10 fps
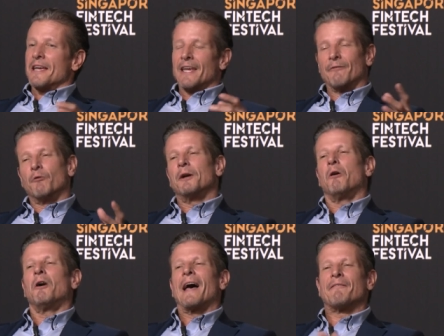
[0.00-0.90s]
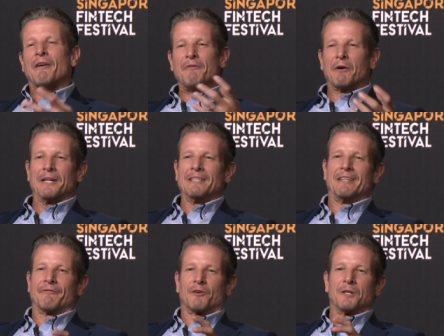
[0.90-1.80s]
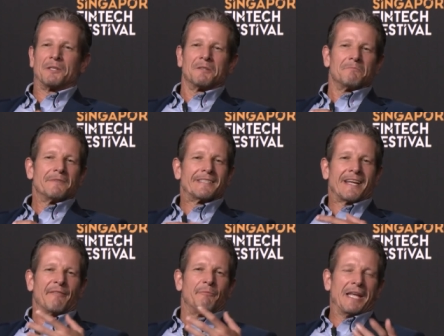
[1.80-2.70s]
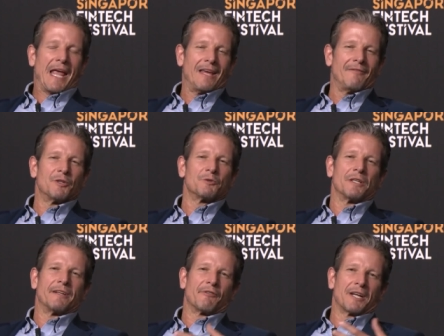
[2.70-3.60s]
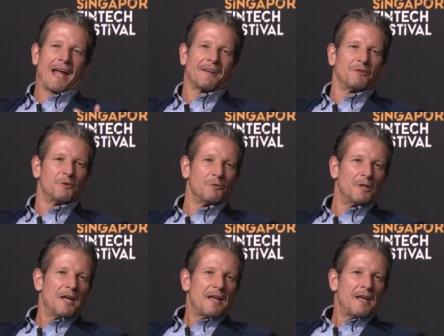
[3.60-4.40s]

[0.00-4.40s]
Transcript: If we all have a very different set of behaviors, a different attitude,